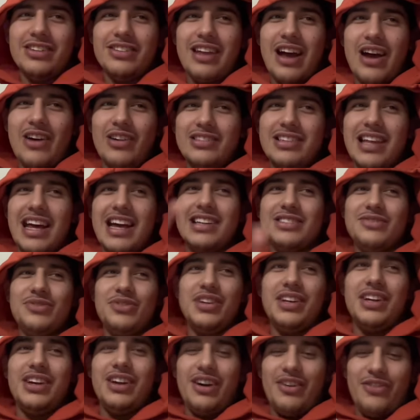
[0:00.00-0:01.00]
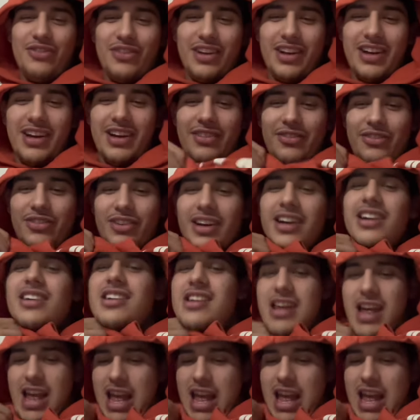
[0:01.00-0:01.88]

That was last video. I forgot.